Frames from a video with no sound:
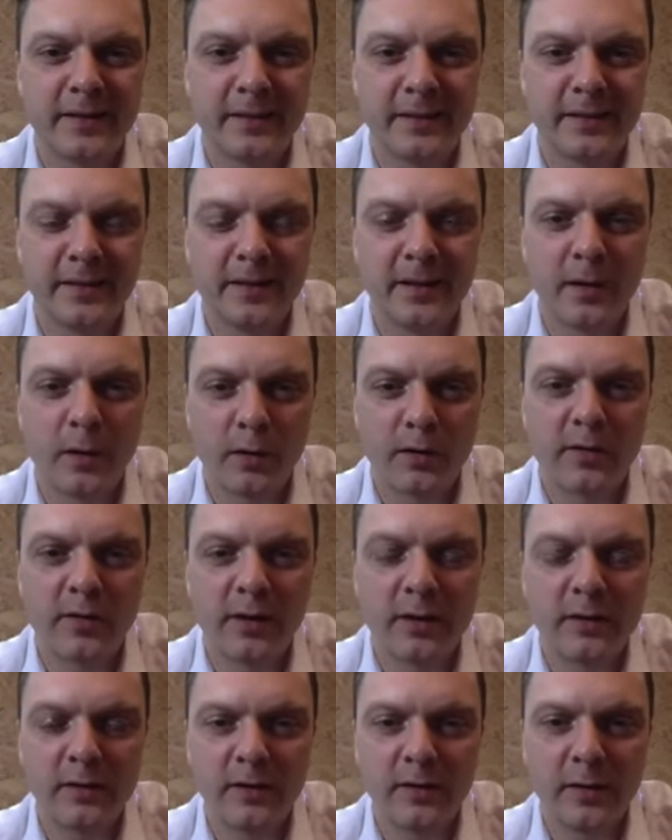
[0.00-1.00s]
the
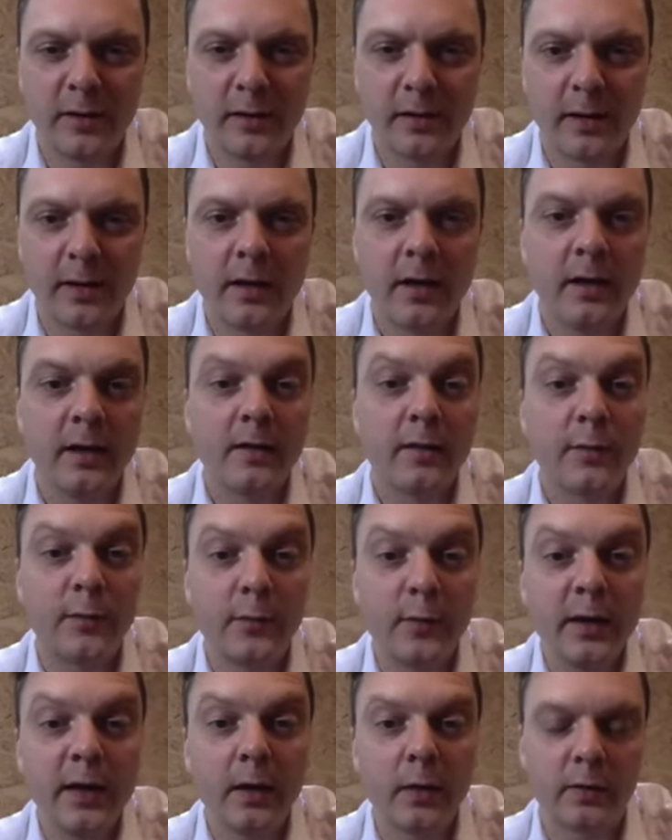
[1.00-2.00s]
oxygen is still there. The
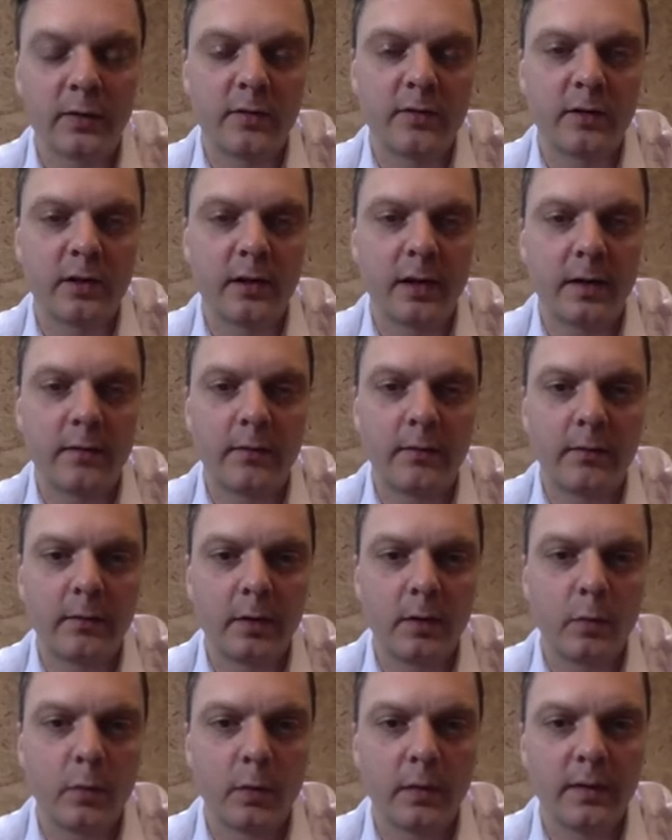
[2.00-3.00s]
free oxygen,
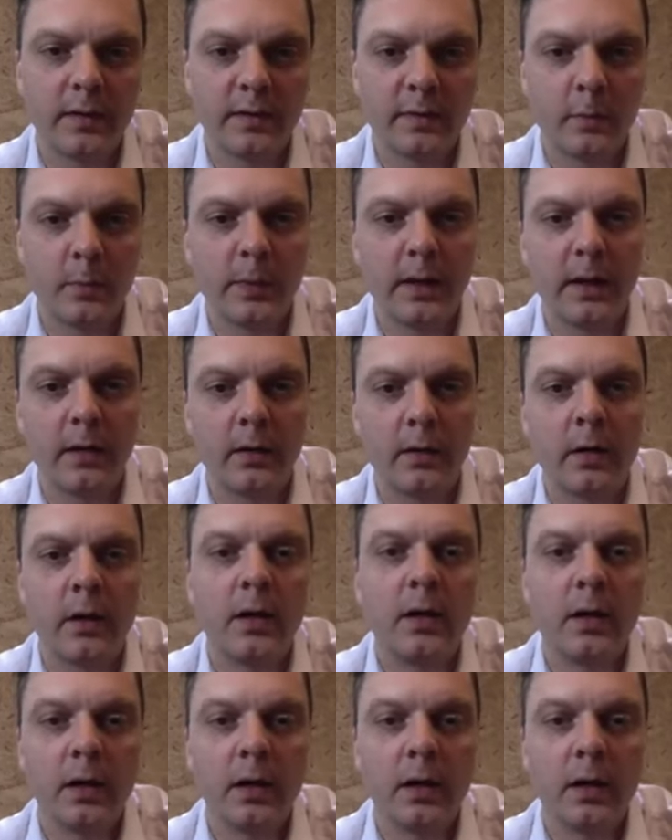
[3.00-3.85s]
however, will disappear,